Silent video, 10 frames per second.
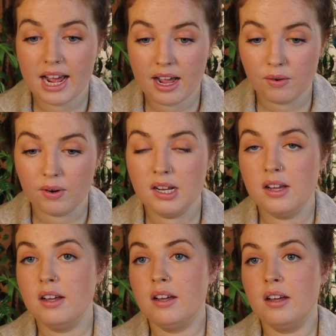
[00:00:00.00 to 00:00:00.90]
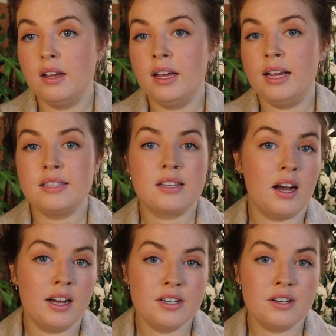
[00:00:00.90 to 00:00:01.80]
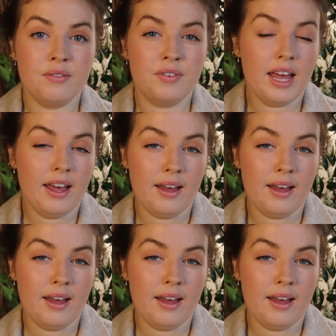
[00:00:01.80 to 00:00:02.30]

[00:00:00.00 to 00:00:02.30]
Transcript: Now, it's kind of